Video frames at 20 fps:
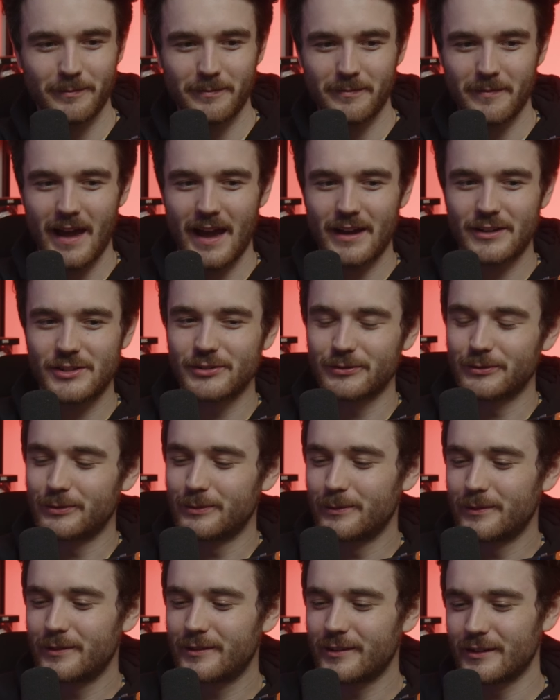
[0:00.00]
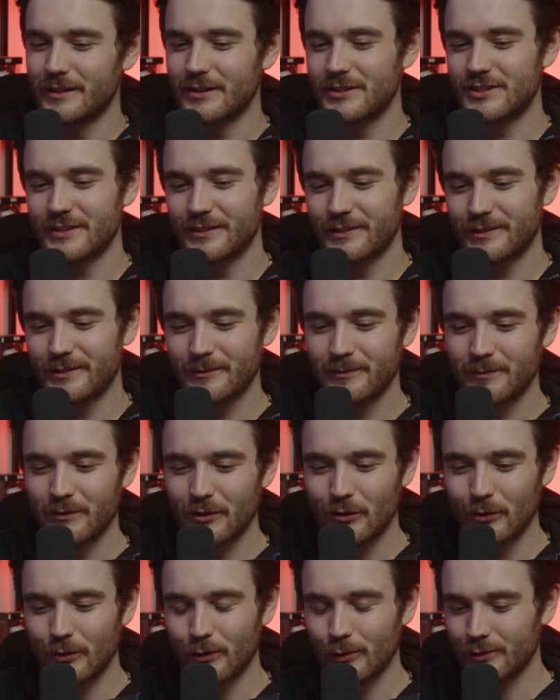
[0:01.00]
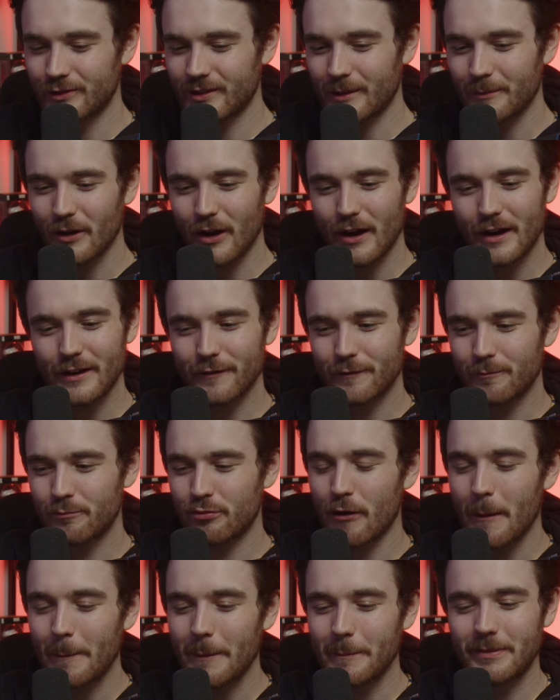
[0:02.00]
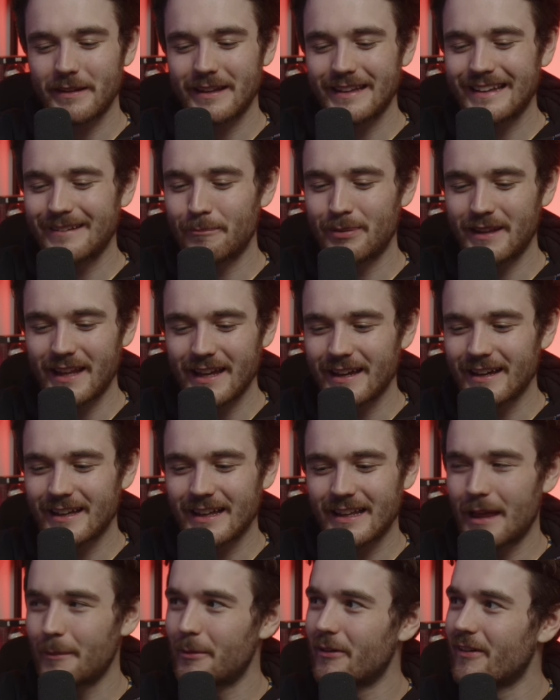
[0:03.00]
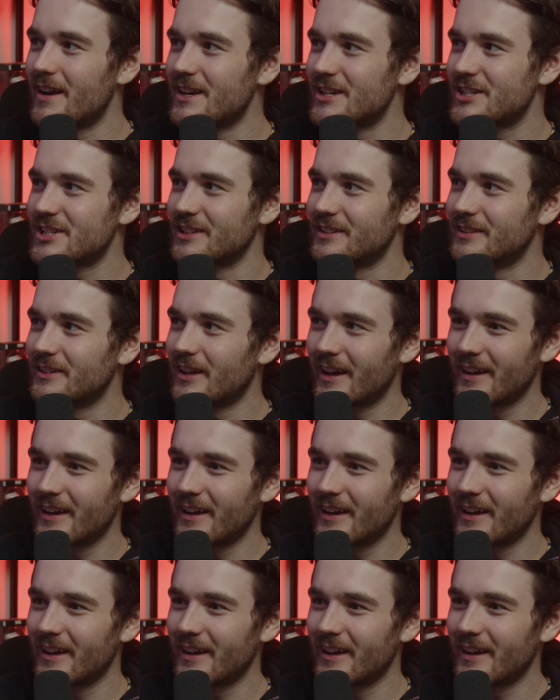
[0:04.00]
actual signatures or some kind yeah, of proper like, go, player collaboration. with it. Like, like at